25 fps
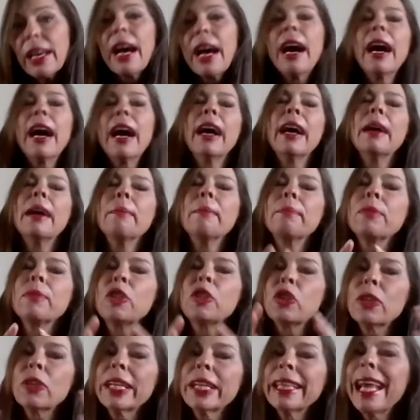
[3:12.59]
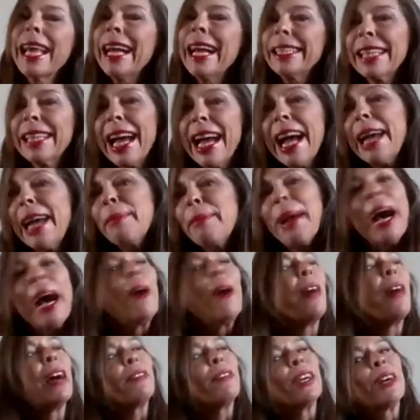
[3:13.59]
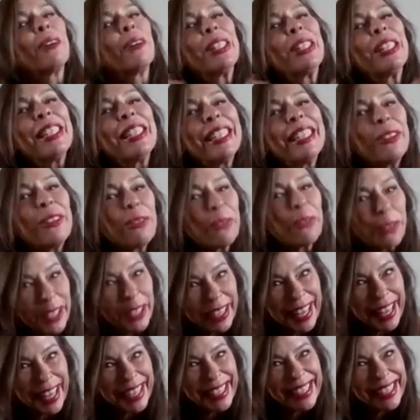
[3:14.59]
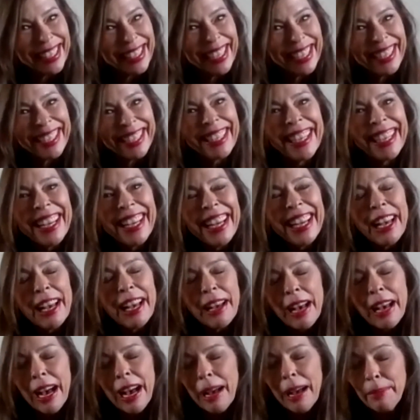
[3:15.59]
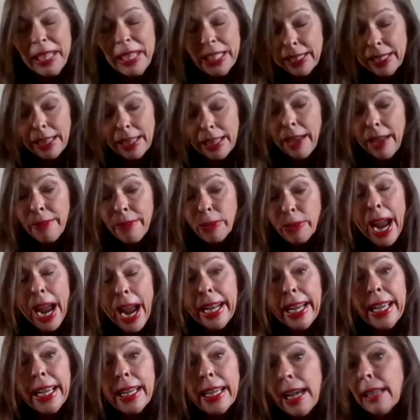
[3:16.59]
During that time, however, I was still freelancing because I love writing.